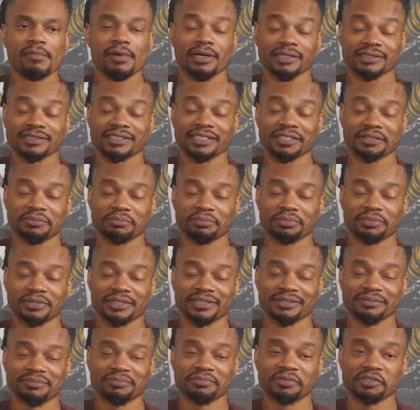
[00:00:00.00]
I say it
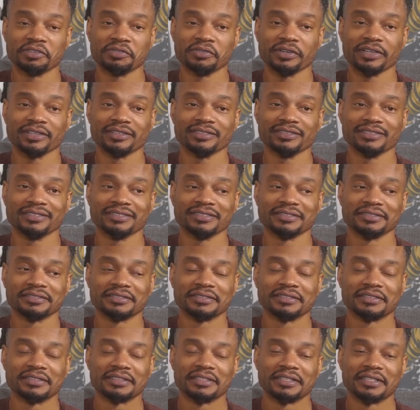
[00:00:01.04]
pretty pretty regularly.
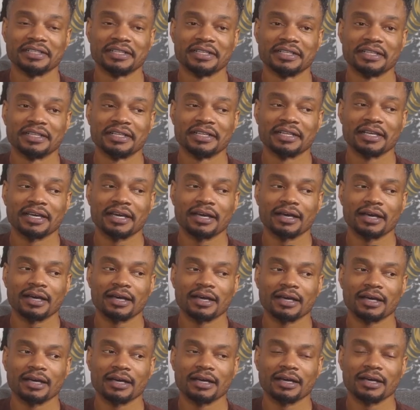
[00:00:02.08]

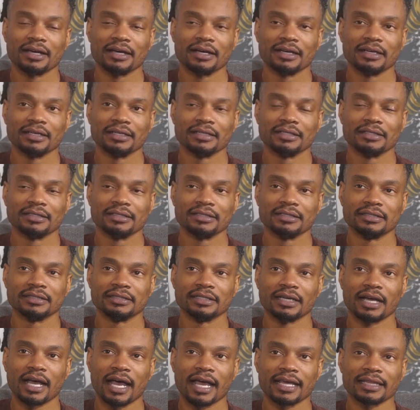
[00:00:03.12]
Uh,
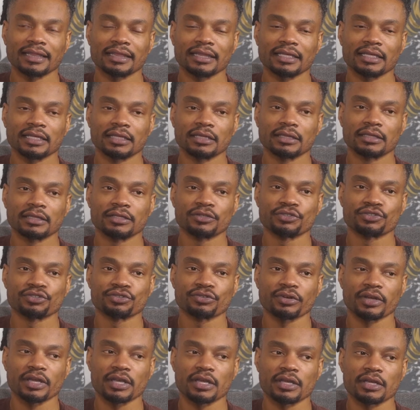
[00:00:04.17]
I think the
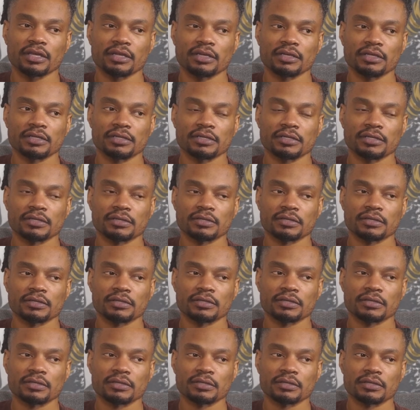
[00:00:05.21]
trade
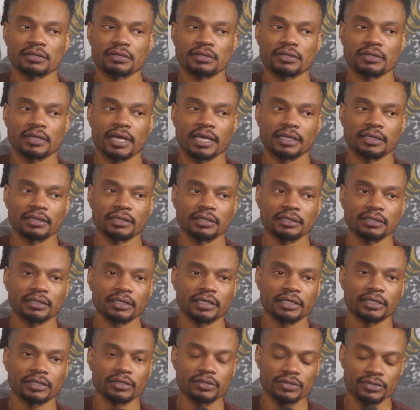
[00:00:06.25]
that the
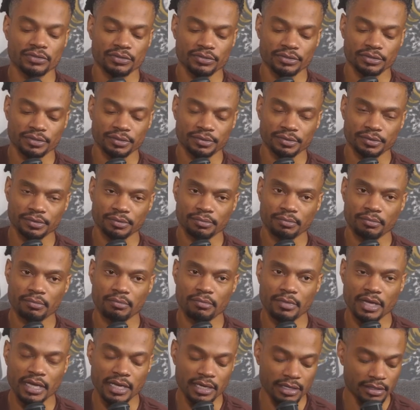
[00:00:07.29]
Lakers
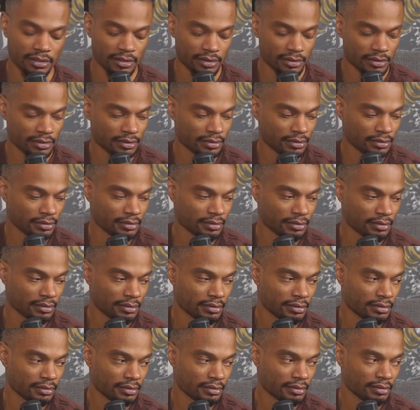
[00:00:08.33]
make
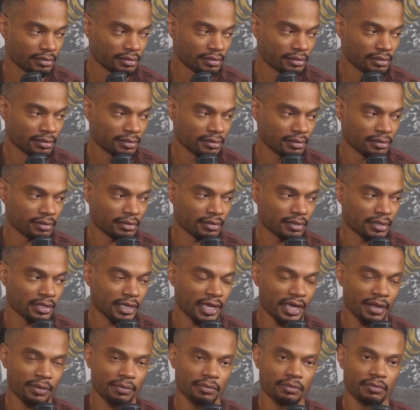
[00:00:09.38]

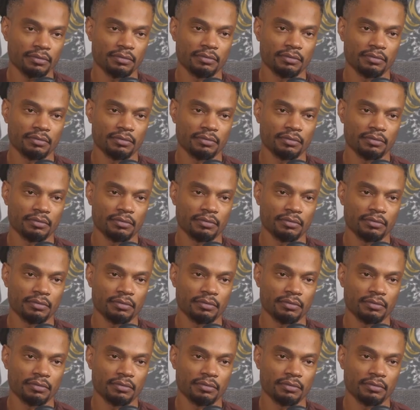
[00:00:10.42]
that